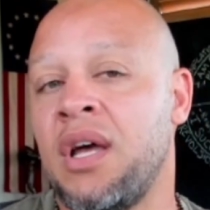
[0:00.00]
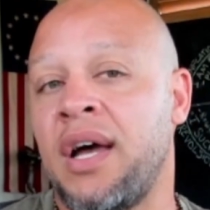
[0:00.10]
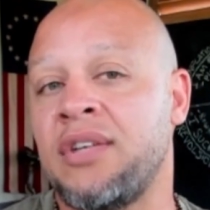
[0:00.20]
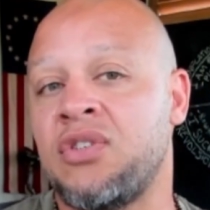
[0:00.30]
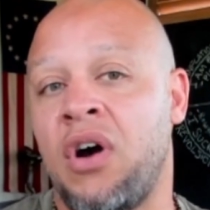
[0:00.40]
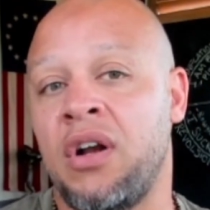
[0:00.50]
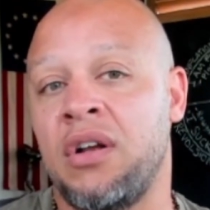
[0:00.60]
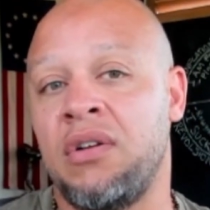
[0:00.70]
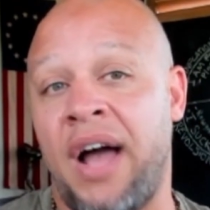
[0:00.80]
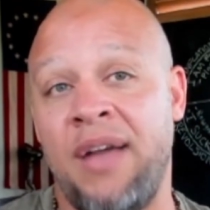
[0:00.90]
I
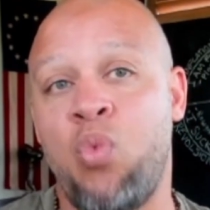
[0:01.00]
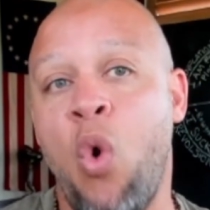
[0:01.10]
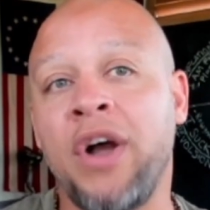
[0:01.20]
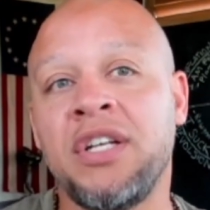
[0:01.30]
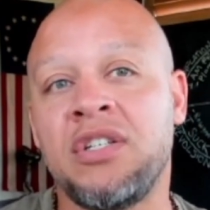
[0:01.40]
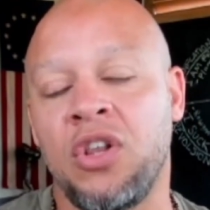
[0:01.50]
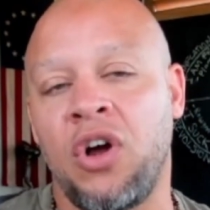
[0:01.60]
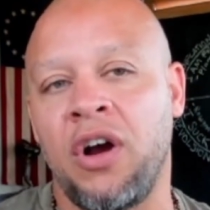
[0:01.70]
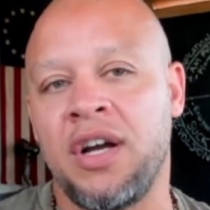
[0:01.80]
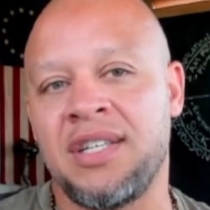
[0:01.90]
started, I wanted to
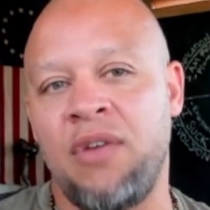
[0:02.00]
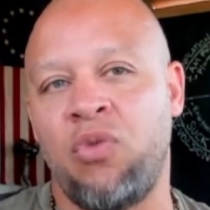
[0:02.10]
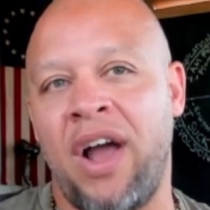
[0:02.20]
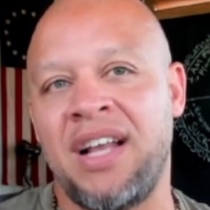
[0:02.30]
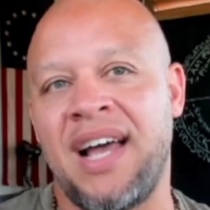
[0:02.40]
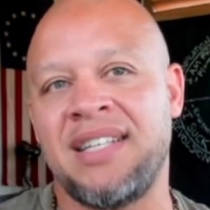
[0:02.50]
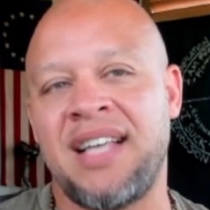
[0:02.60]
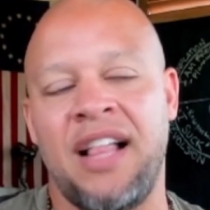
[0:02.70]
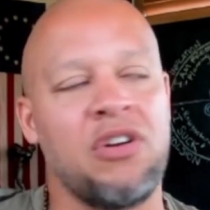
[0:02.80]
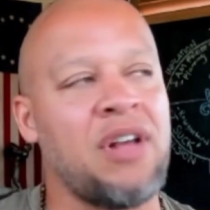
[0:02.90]
learn because I recognized,
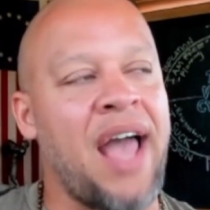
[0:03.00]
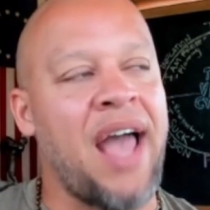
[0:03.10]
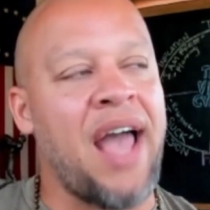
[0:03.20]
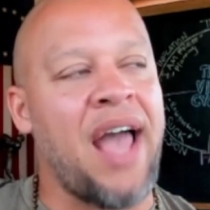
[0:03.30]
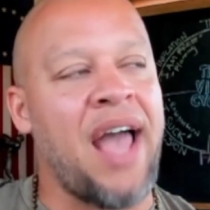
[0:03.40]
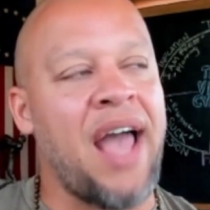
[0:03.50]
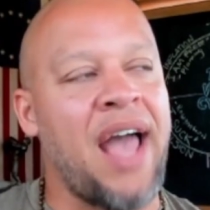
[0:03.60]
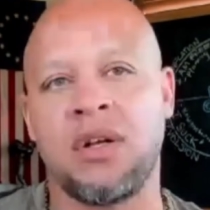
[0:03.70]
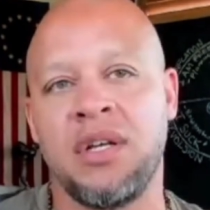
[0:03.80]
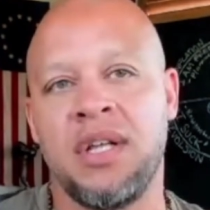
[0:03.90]
I learned how it
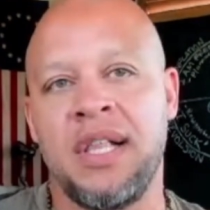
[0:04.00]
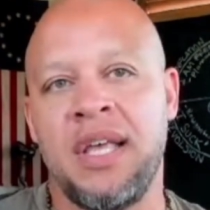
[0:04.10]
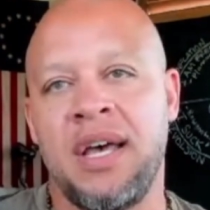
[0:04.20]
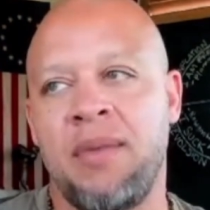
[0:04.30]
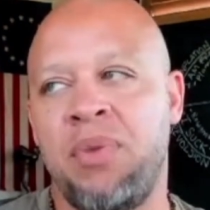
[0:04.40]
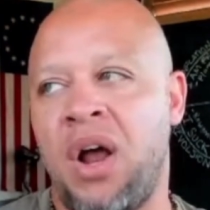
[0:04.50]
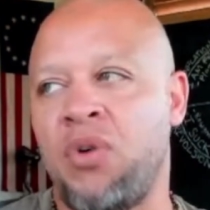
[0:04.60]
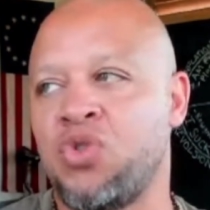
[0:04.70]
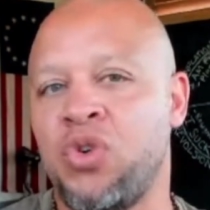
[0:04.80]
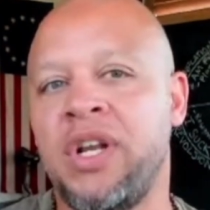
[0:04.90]
worked, but
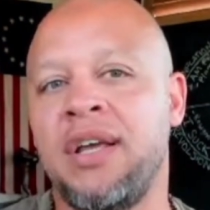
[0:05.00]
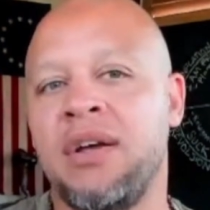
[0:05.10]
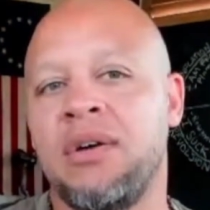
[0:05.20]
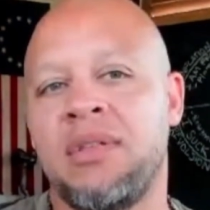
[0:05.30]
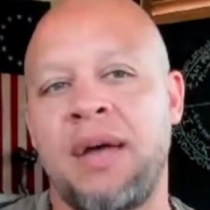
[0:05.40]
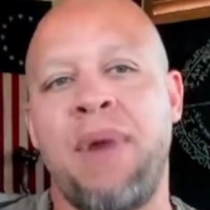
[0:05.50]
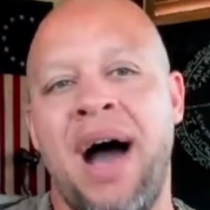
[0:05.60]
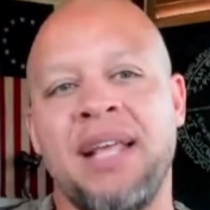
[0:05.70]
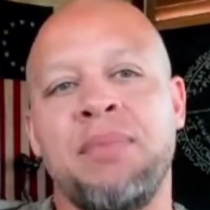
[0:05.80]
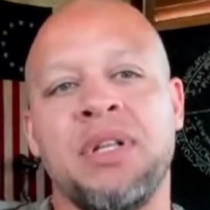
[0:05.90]
I was reading like
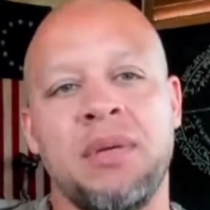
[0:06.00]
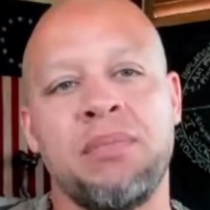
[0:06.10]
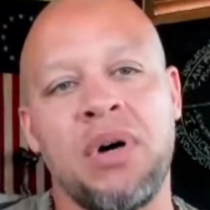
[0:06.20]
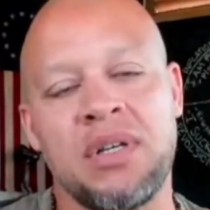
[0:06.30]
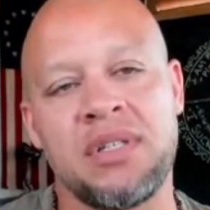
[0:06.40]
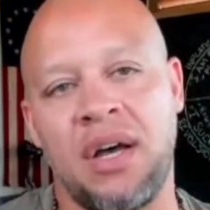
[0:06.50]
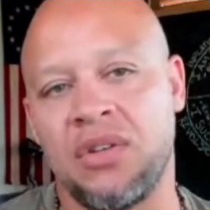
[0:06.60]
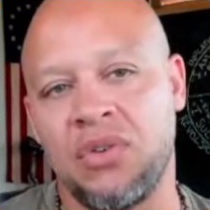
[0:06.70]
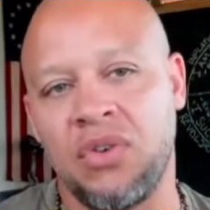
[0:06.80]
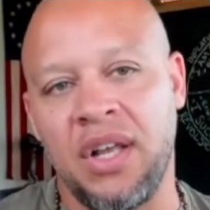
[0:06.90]
bodybuilding books. I
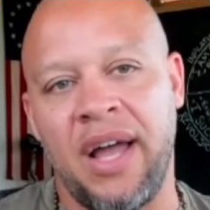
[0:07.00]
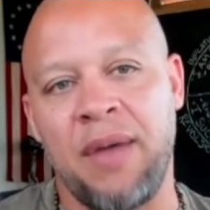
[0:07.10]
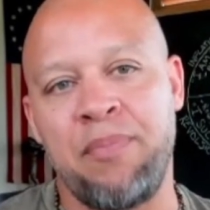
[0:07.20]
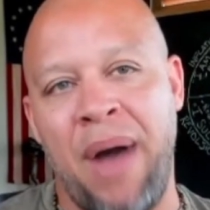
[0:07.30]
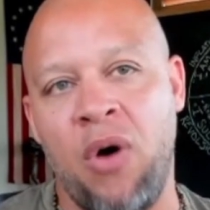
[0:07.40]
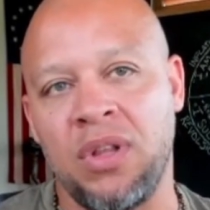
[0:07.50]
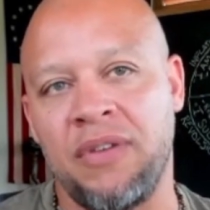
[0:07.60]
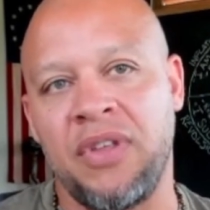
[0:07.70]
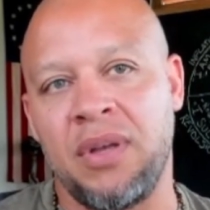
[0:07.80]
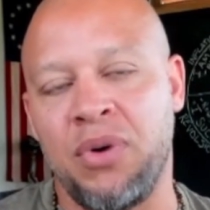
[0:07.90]
was reading like
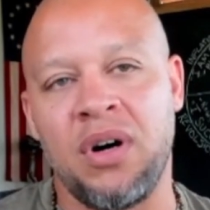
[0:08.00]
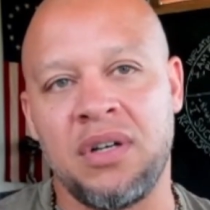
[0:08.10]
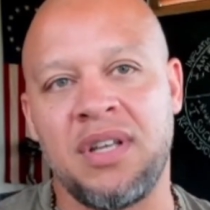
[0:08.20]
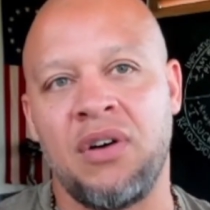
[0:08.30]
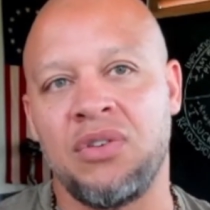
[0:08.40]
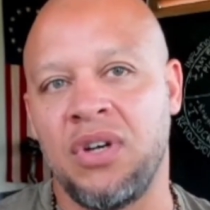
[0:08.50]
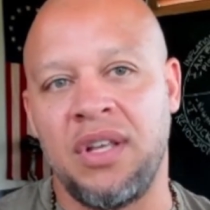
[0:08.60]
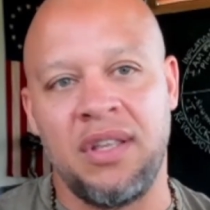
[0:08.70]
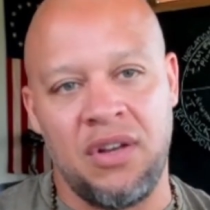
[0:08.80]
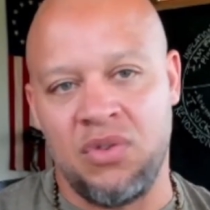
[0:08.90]
powerlifting books. I was
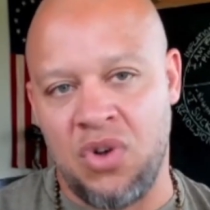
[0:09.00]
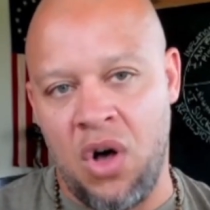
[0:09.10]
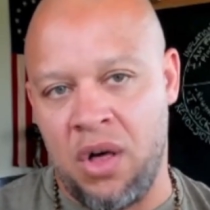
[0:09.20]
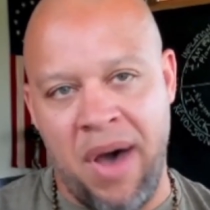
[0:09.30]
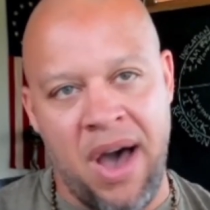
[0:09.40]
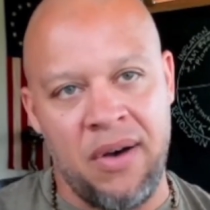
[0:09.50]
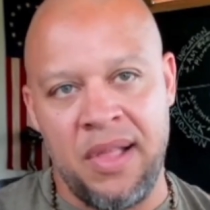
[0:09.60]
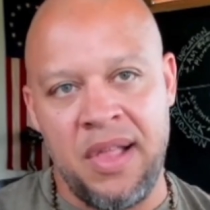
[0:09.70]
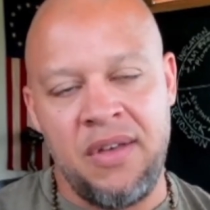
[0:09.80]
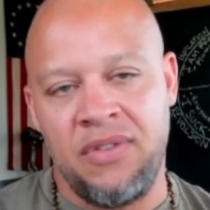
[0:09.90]
reading, you know, it was all about,
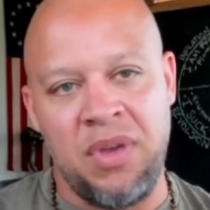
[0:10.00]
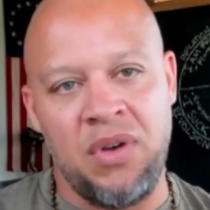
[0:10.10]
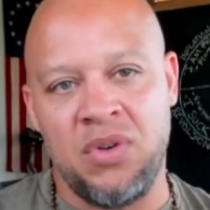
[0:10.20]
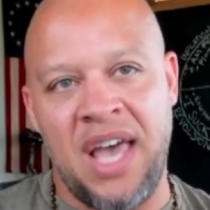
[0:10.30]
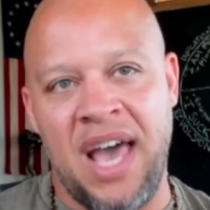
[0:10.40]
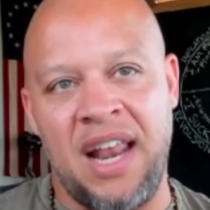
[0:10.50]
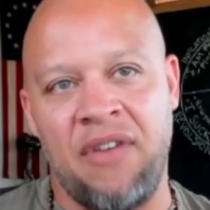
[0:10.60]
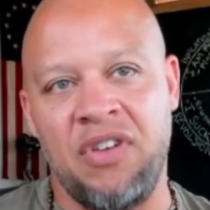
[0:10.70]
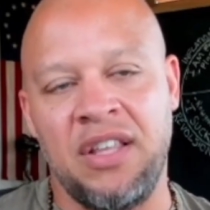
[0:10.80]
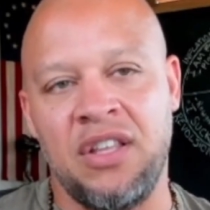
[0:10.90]
to me, it was, it had
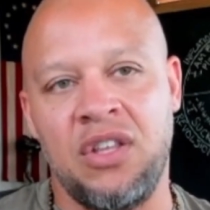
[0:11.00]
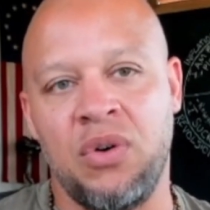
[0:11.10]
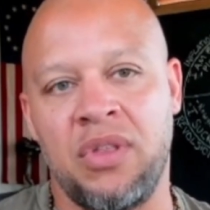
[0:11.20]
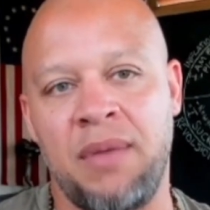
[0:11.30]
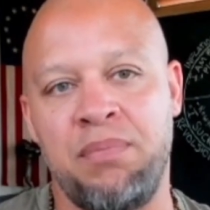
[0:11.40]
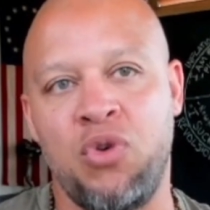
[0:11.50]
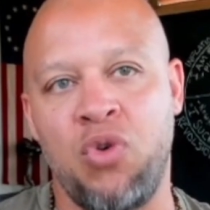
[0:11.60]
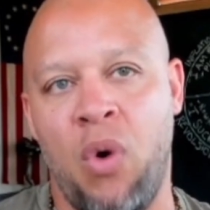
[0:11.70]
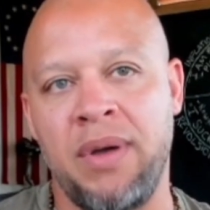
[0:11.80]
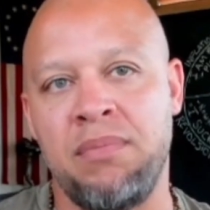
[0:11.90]
everything to do with like
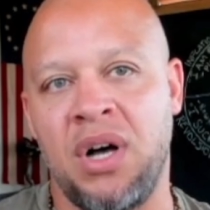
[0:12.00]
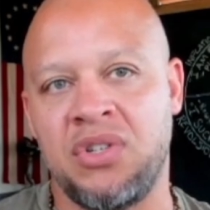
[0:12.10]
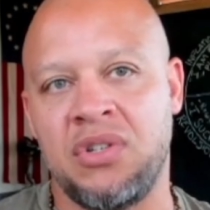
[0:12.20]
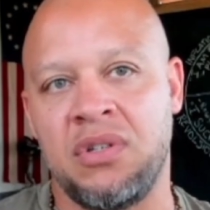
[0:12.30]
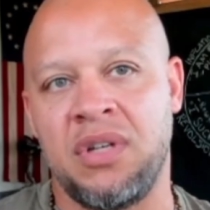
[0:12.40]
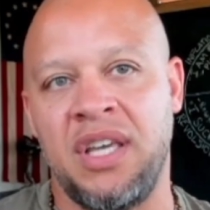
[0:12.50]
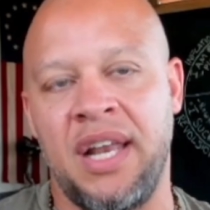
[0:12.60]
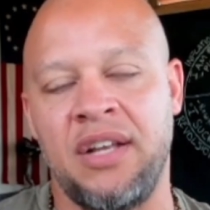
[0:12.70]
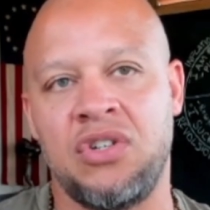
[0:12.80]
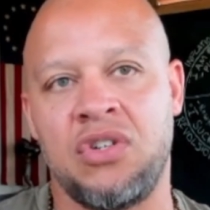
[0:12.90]
growing muscle and
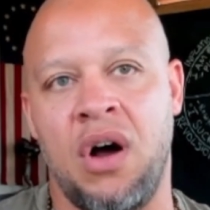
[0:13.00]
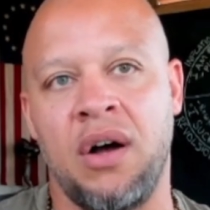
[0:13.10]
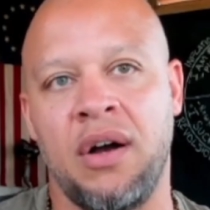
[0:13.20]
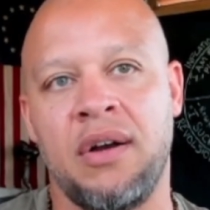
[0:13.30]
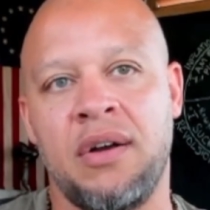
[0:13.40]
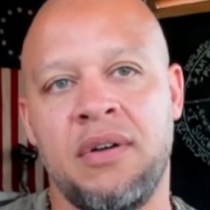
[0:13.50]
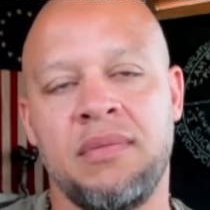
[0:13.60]
getting stronger.